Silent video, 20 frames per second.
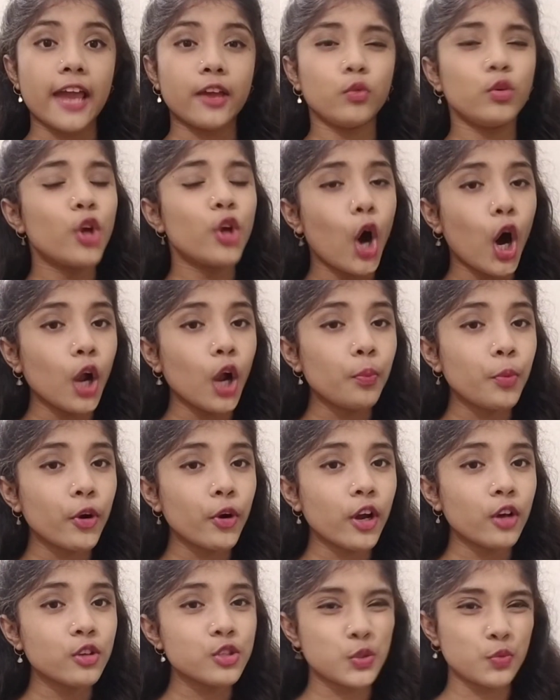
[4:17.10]
We all
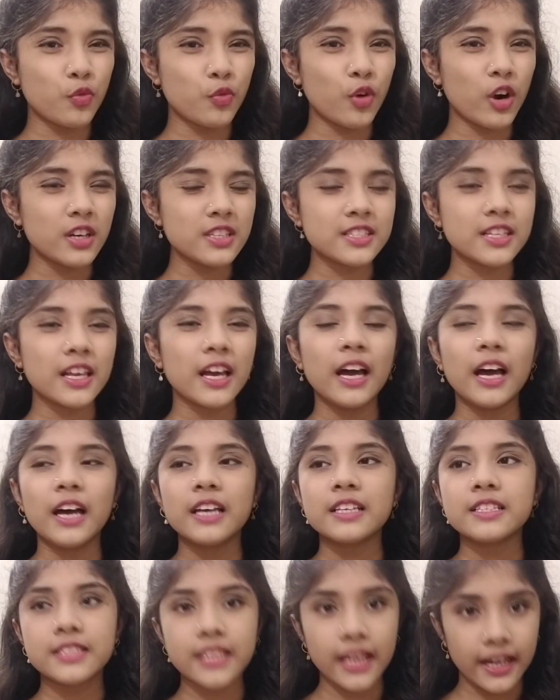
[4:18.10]
pronounce words
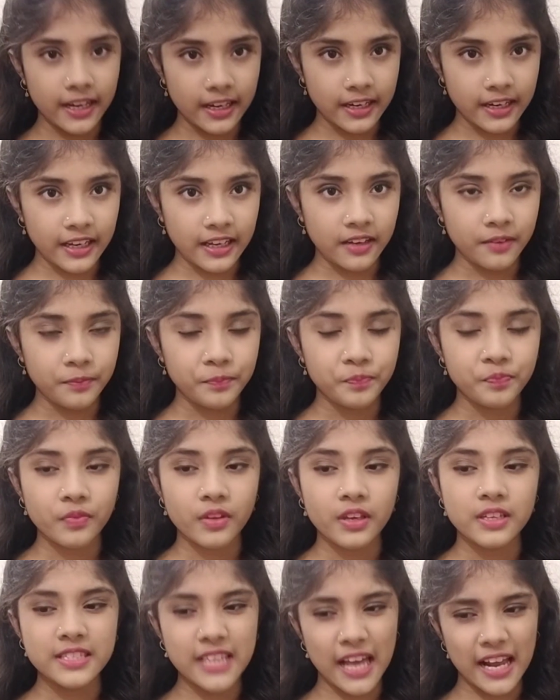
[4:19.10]
Saturday,
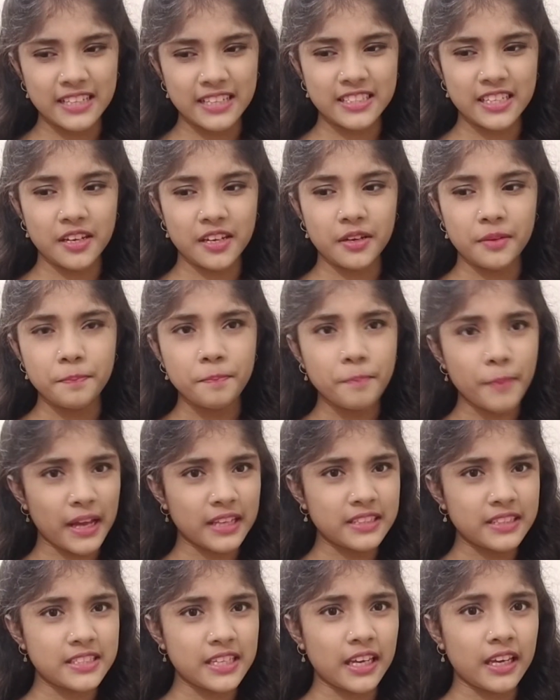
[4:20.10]
Sunday,
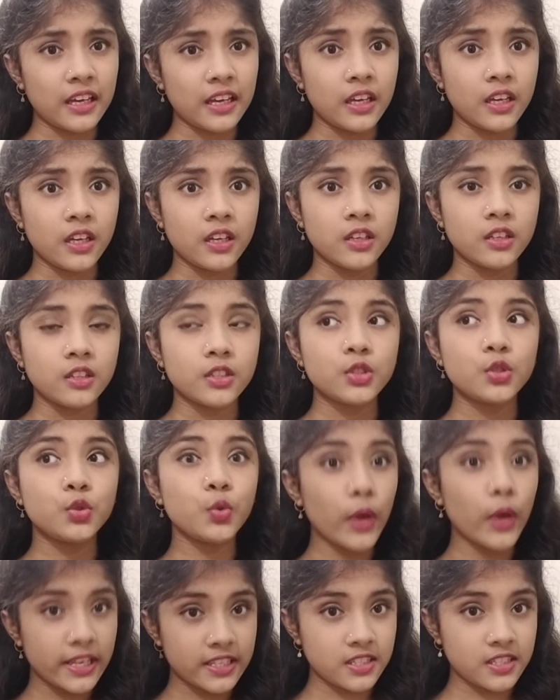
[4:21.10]
Monday,
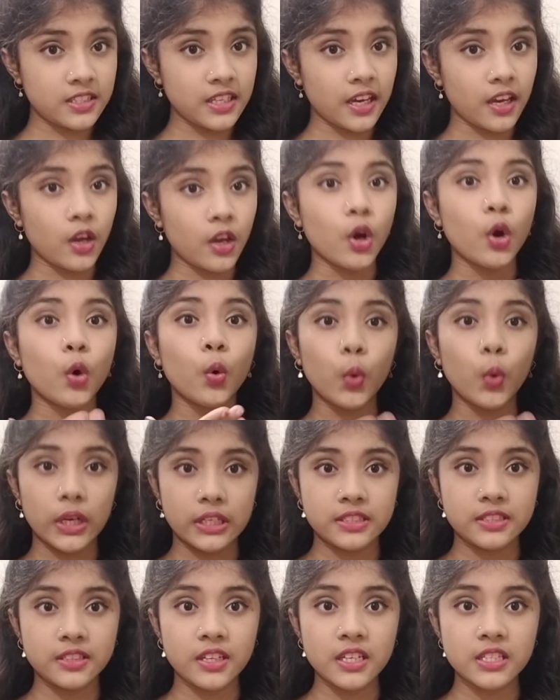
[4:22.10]
Tuesday,
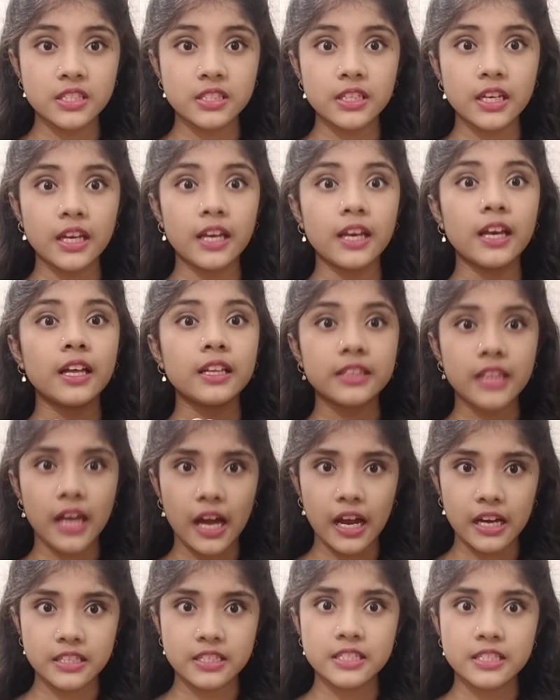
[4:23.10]
Wednesday,
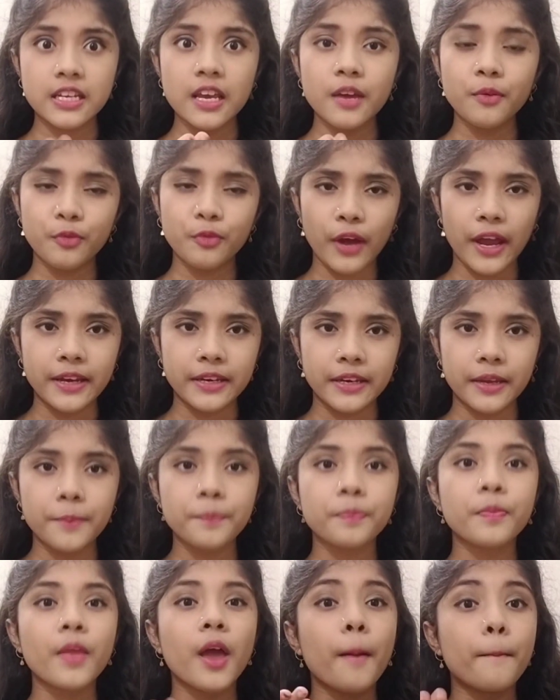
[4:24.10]
Thursday, Friday.
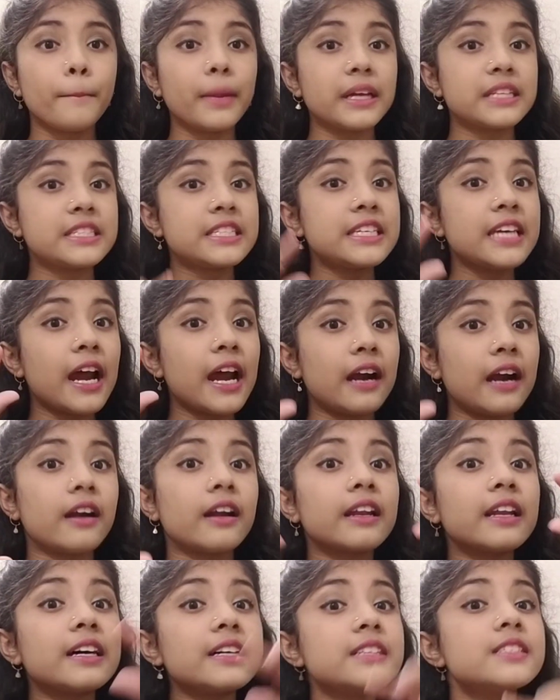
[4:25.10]
But here
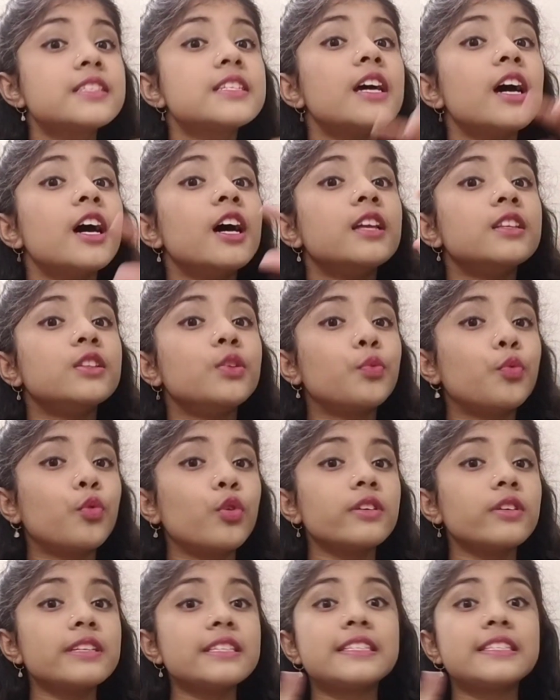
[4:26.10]
last the
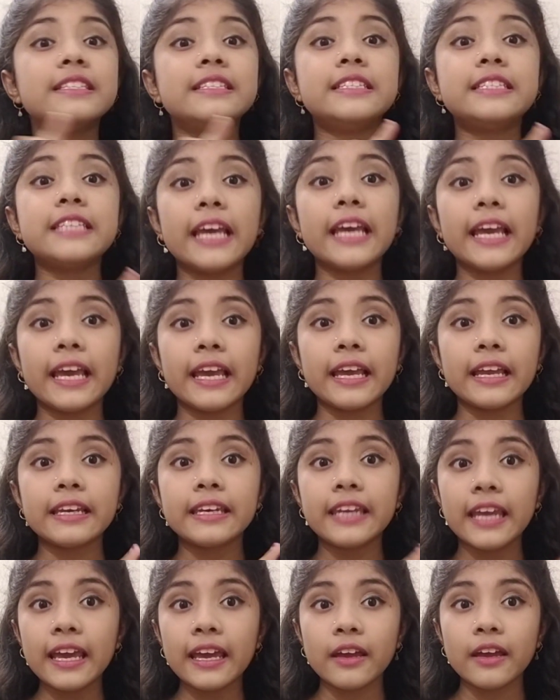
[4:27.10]
word is
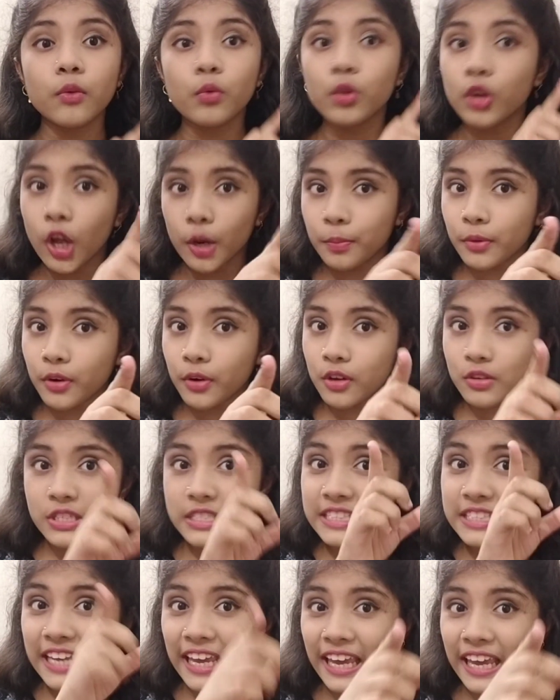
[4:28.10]
day. We all
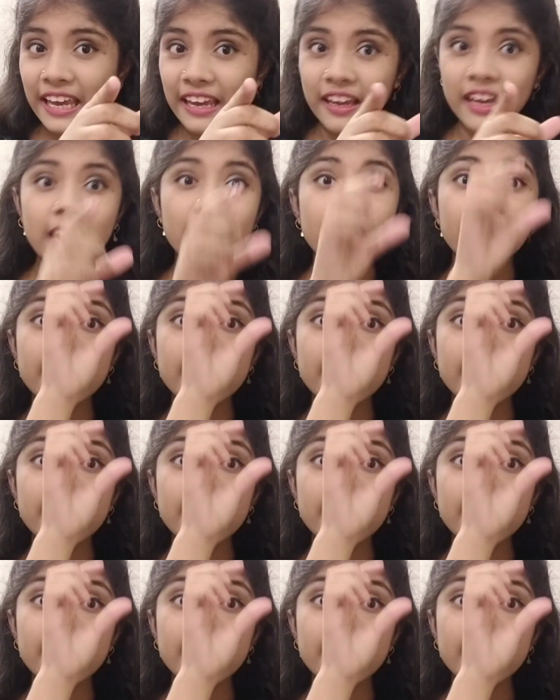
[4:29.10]
pronounce day.